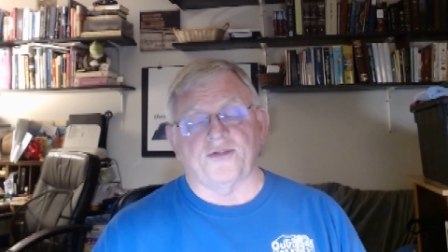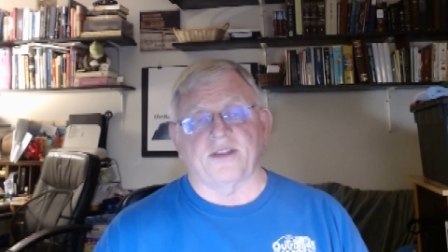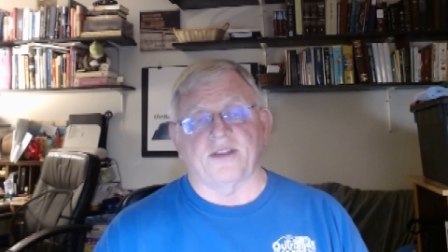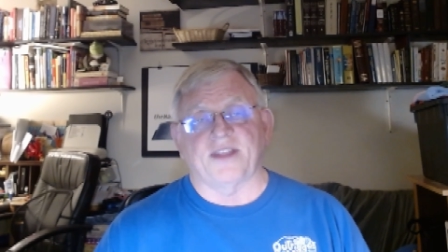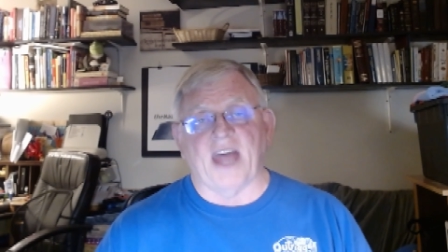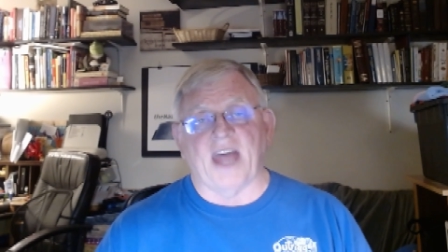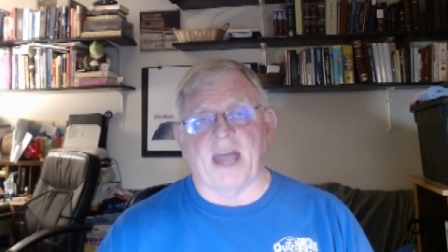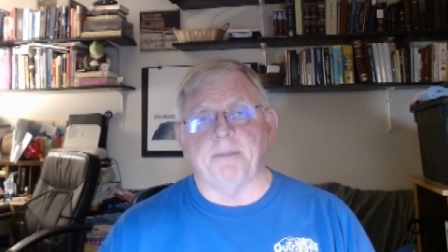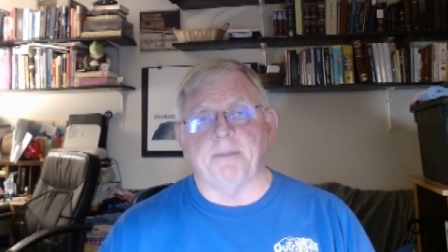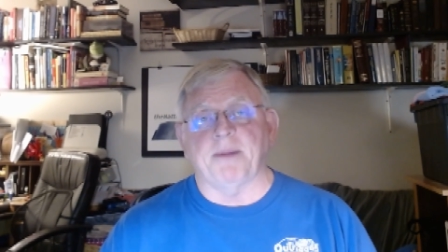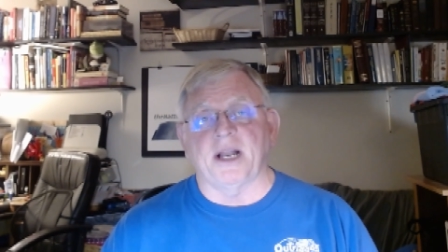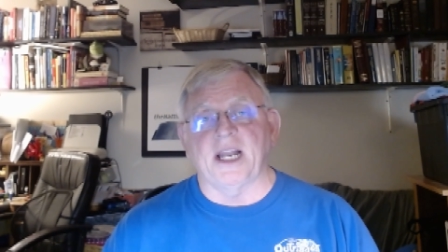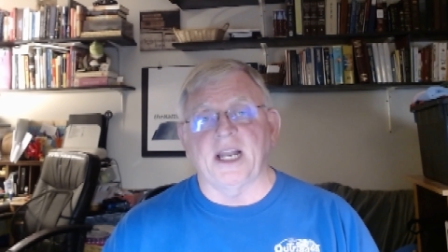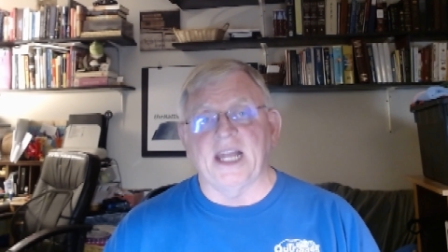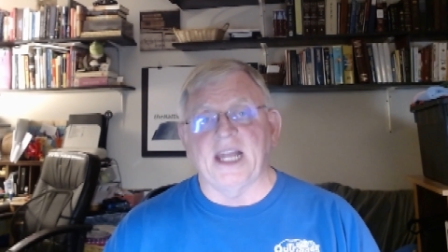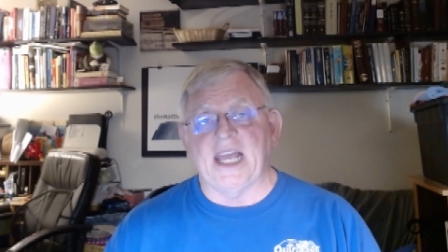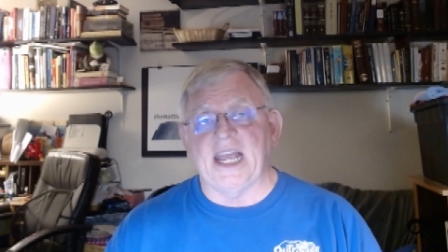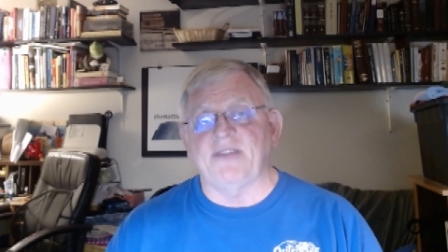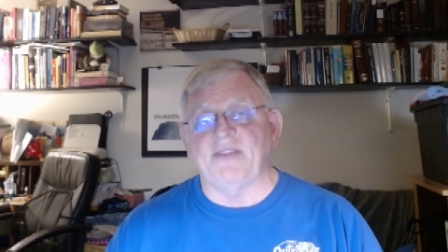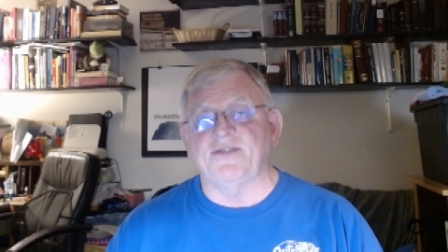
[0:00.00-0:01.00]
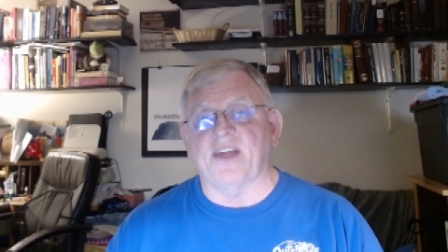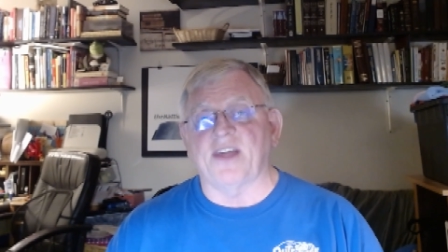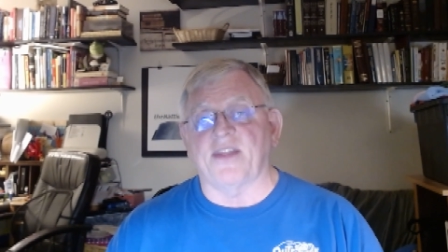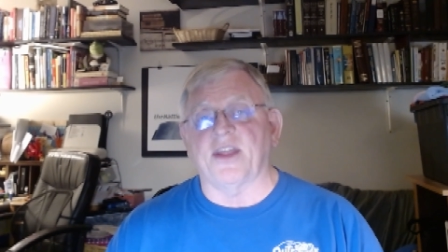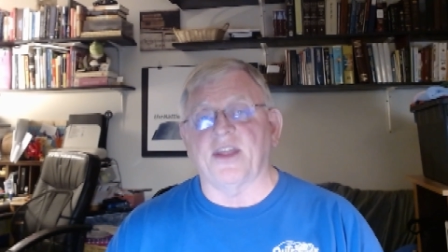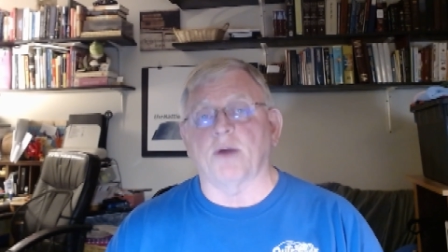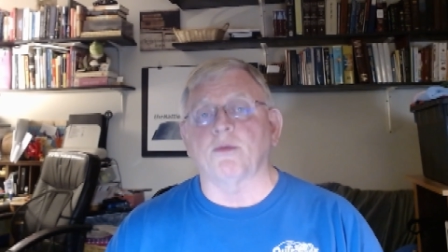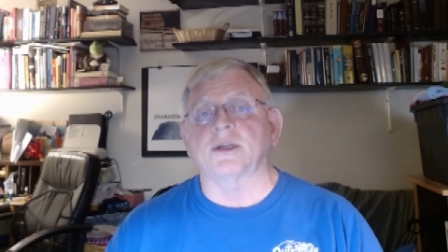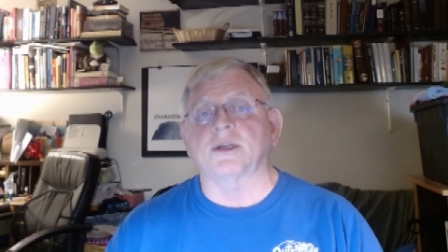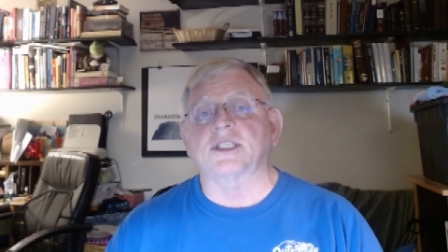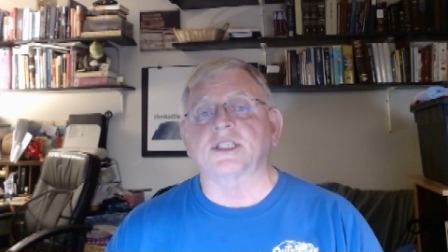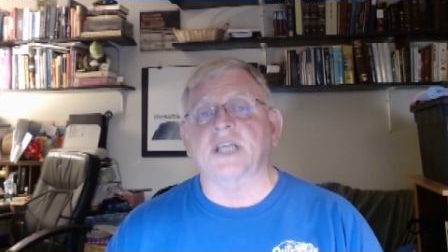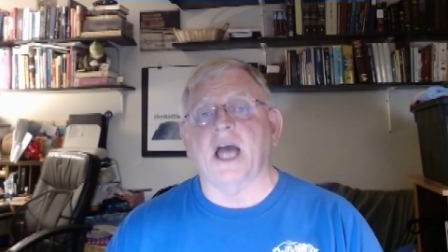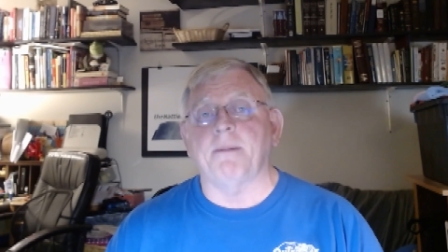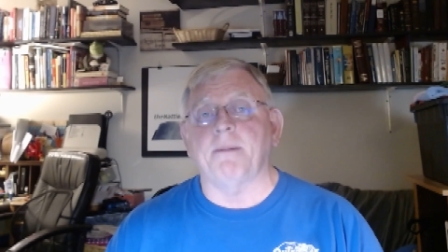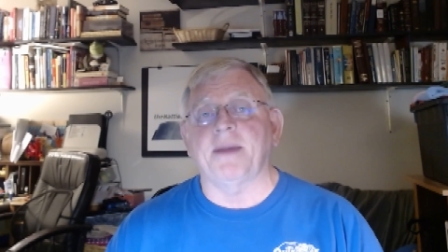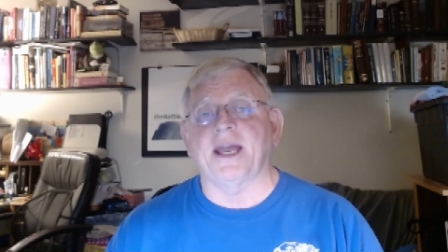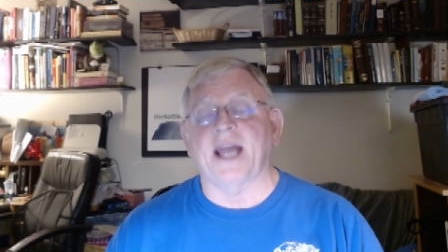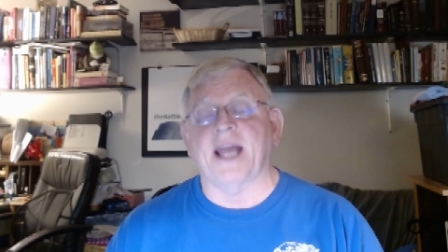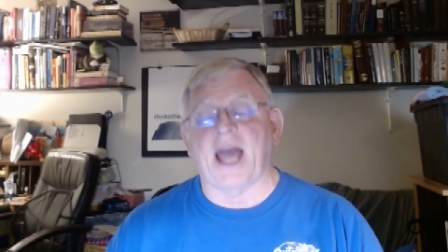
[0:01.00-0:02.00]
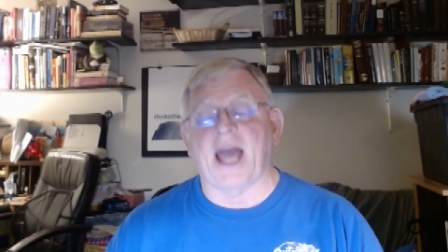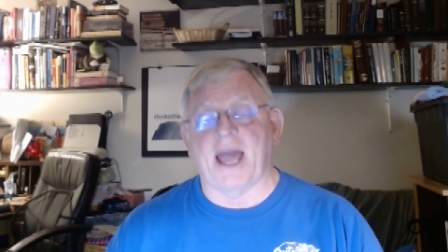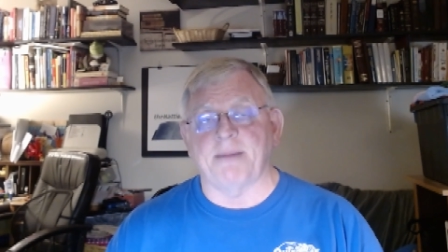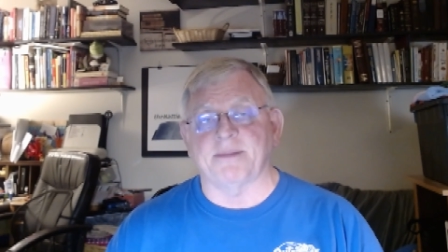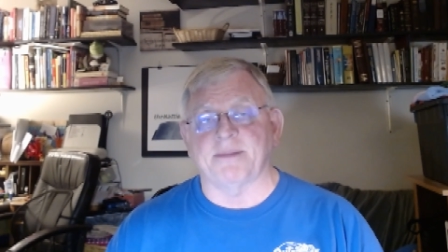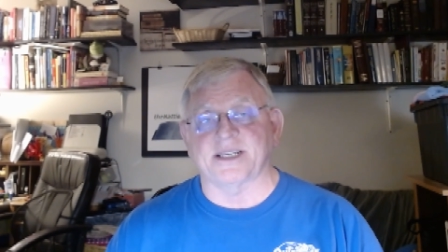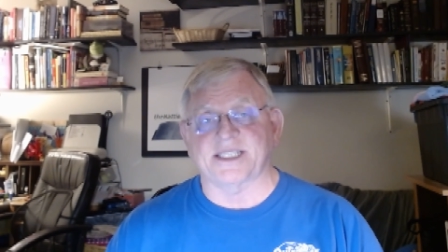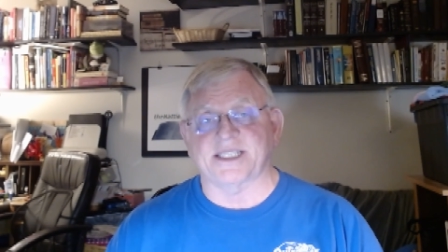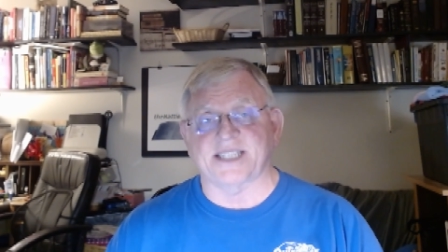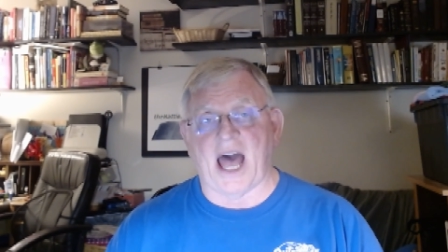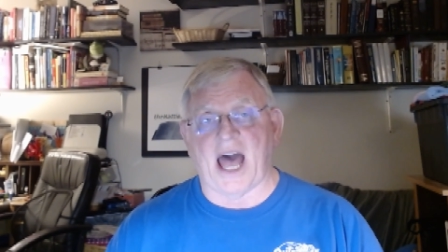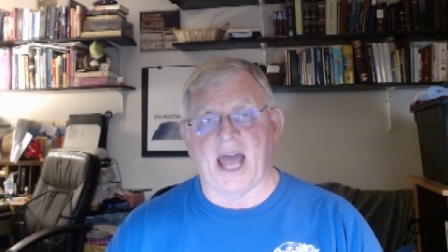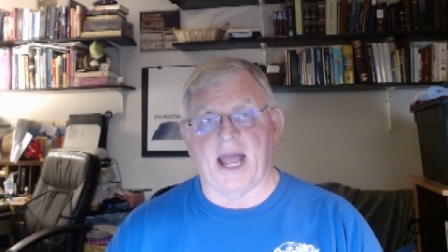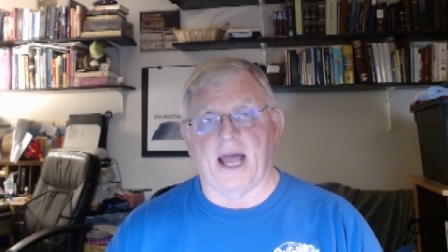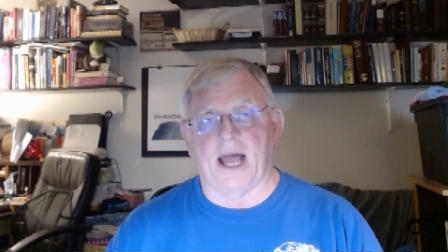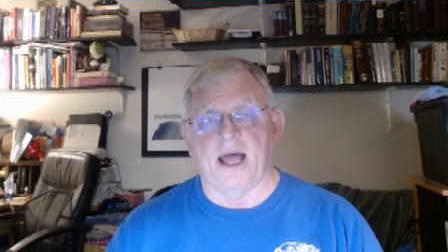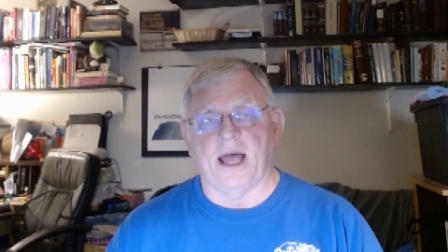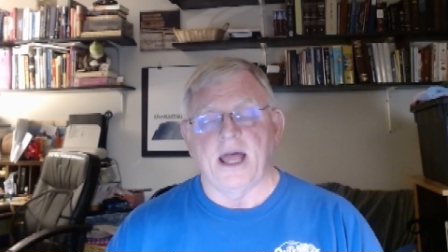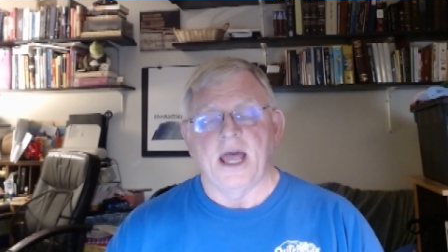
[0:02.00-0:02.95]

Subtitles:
They believed that there was coming a Messiah.